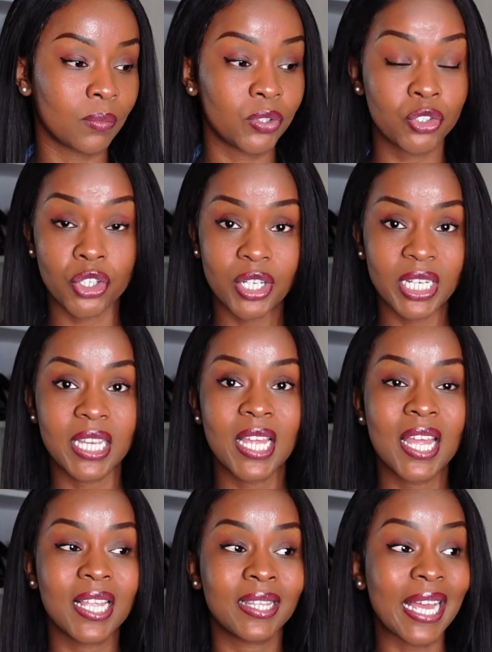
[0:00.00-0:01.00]
journey,
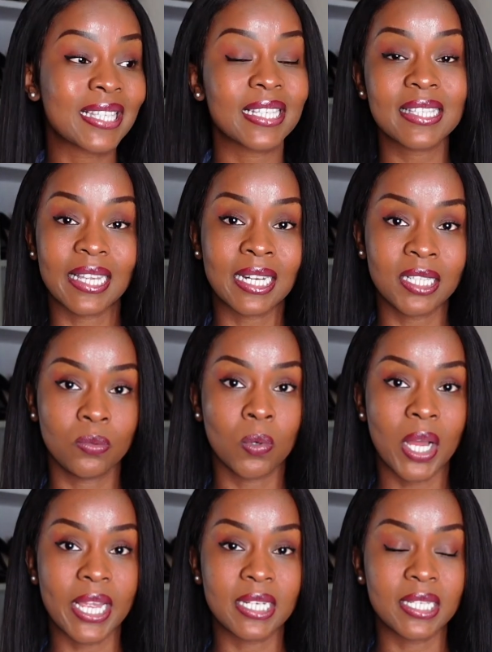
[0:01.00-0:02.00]
that's exactly
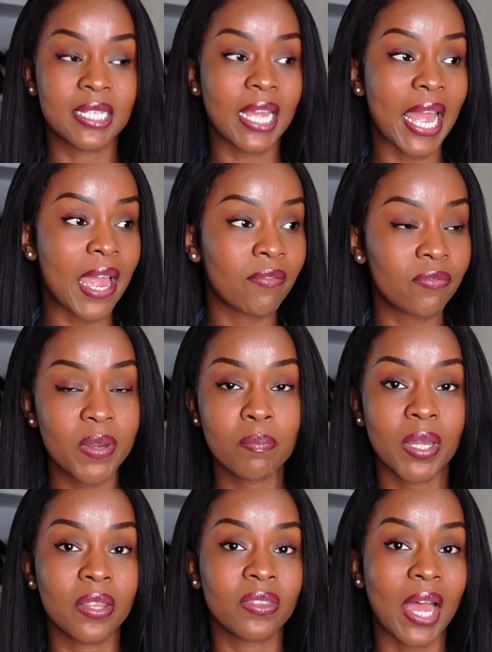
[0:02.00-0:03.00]
what I did. Every
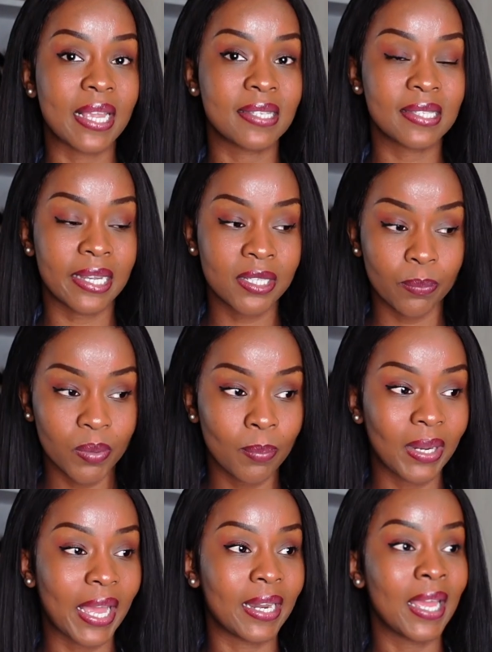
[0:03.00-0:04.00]
month I set up a
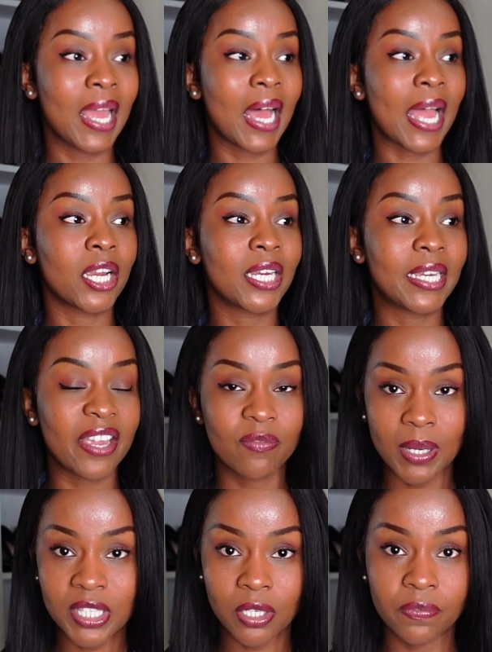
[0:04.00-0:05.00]
plan. I gave
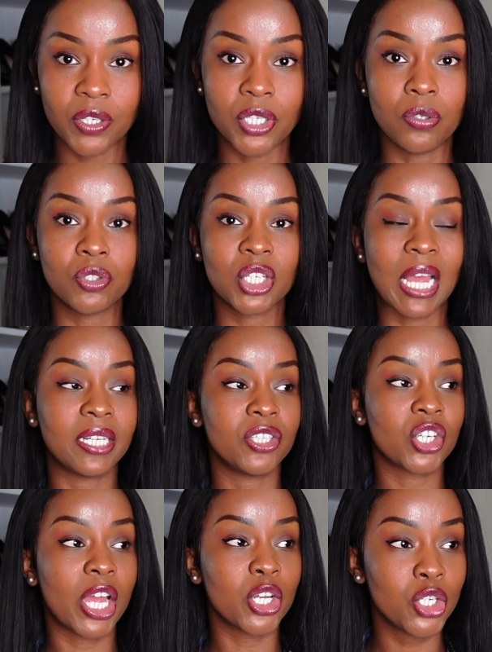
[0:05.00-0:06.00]
myself a new
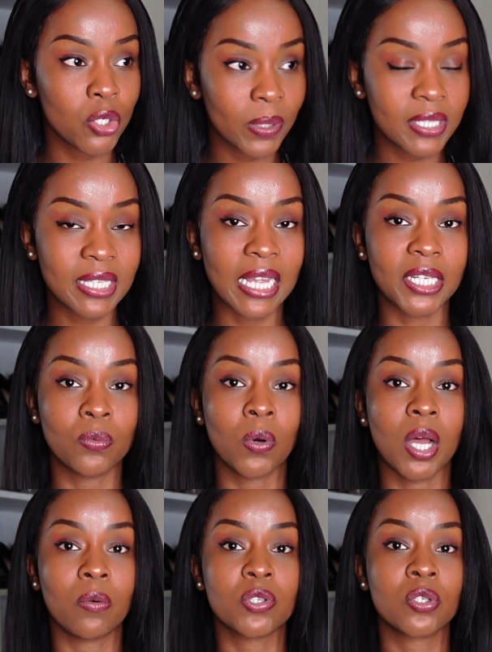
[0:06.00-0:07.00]
challenge. I knew exactly
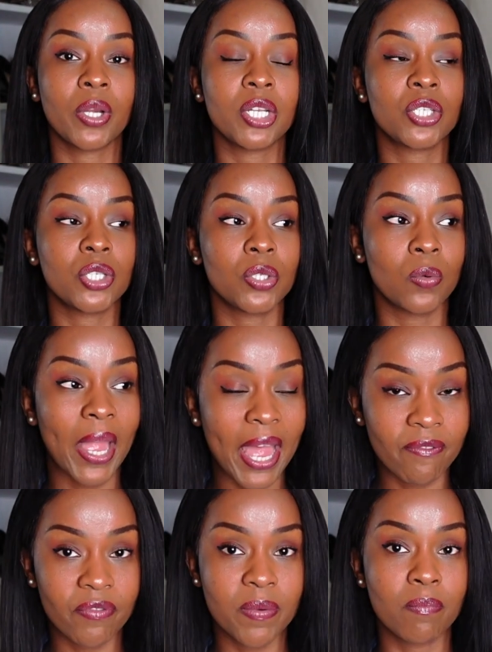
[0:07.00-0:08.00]
what I was going to do
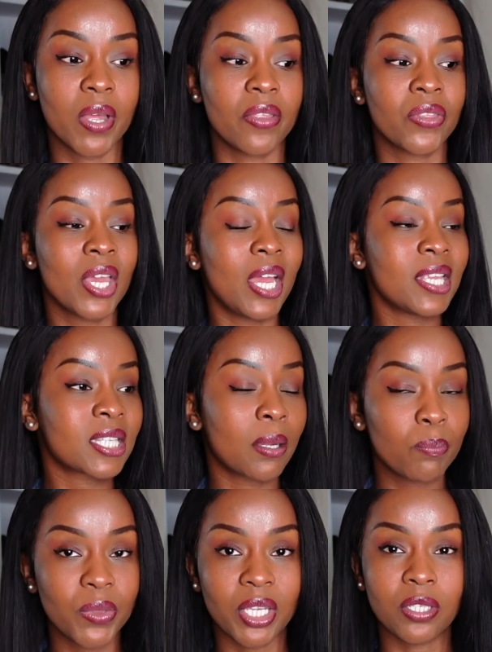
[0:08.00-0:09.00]
every month,
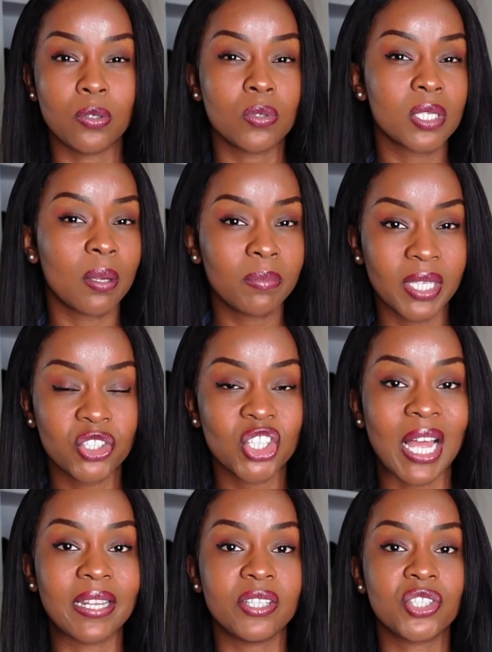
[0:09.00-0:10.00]
something new, something
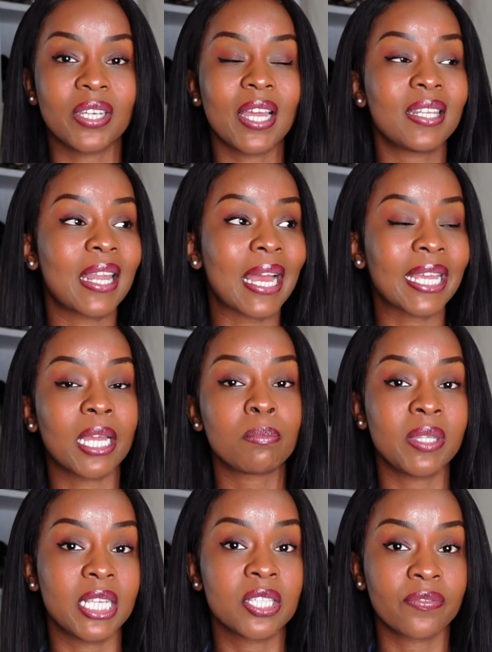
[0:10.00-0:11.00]
challenging, and that kept
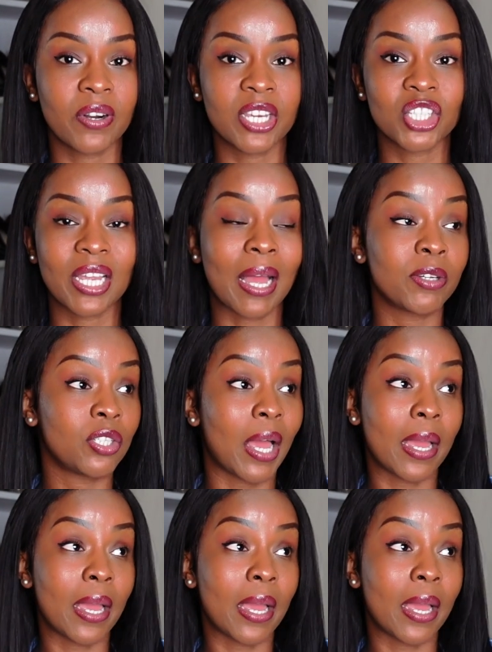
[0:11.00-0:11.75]
things fresh. It